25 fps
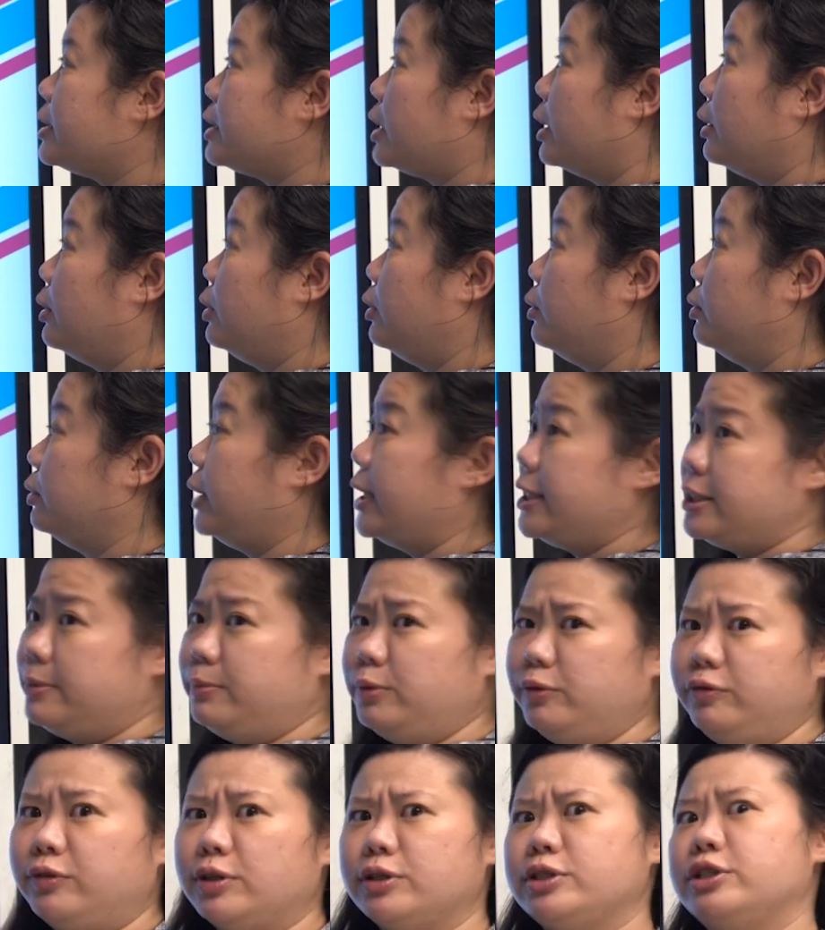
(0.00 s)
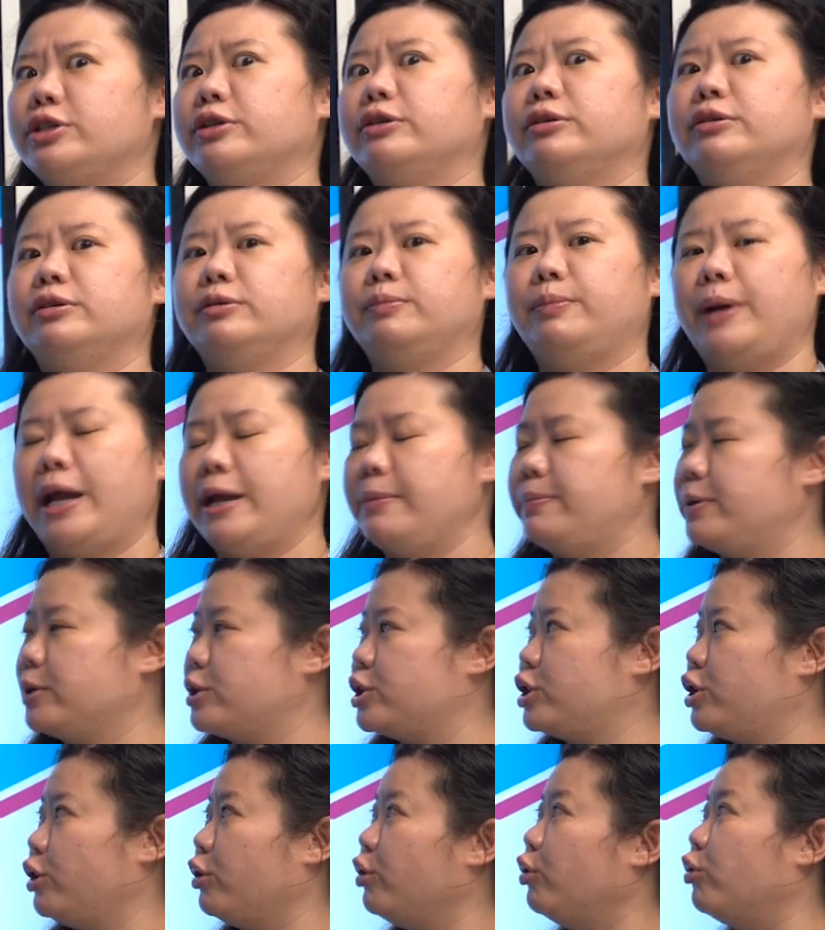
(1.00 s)
So let's move on to paper
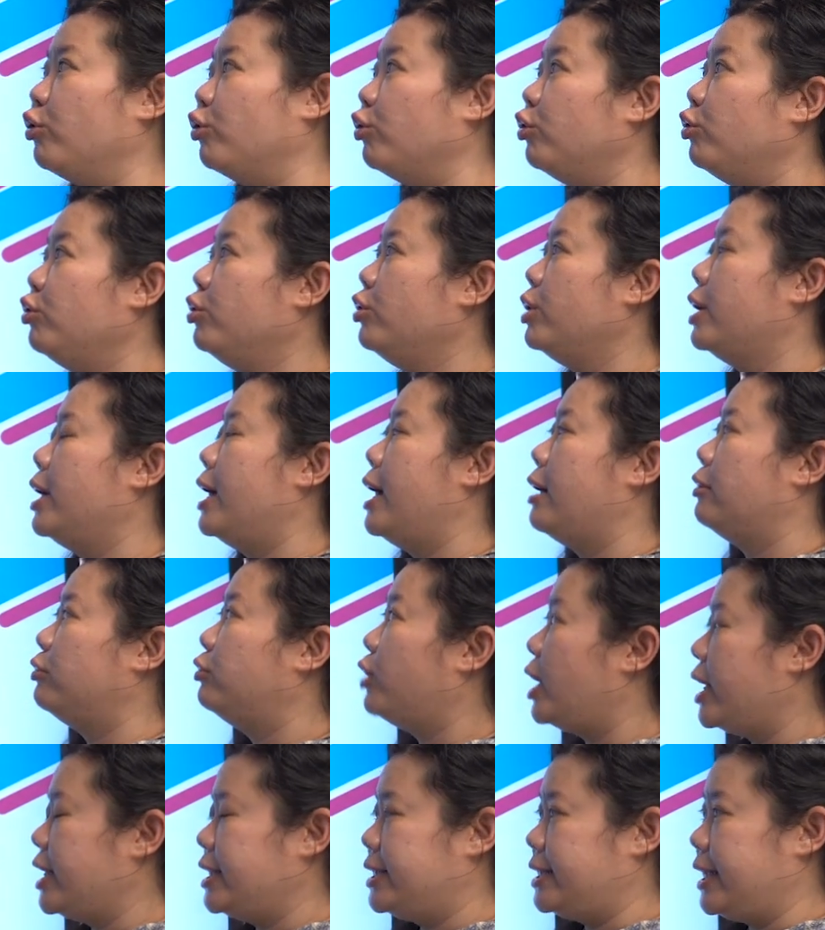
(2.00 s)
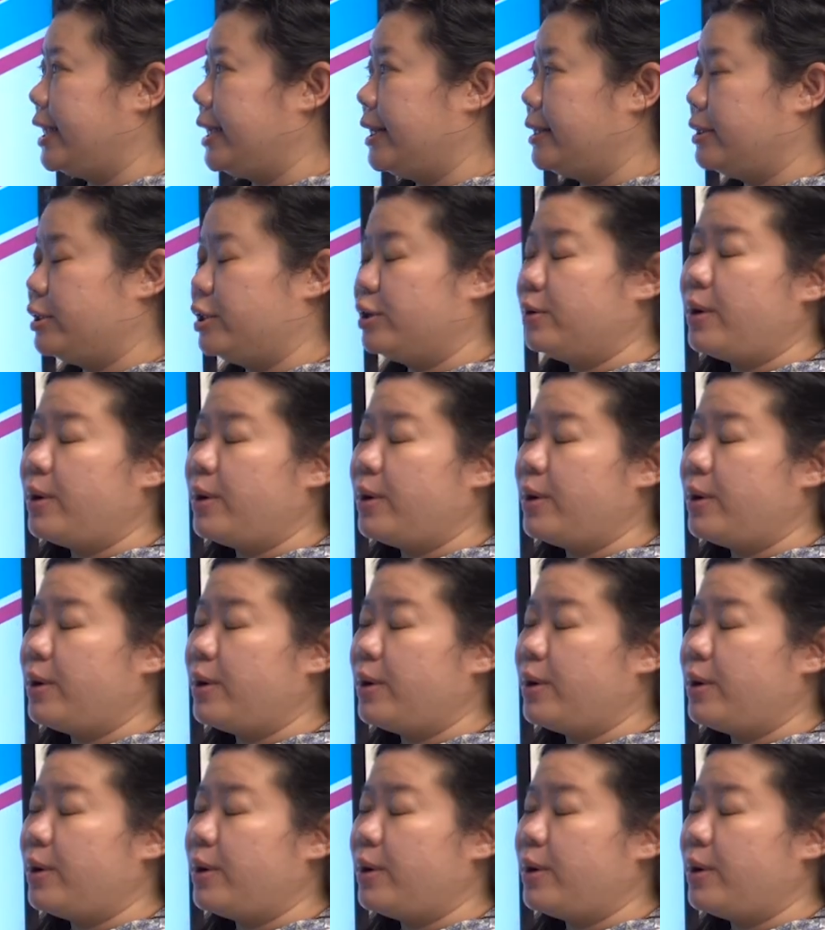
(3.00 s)
2, writing.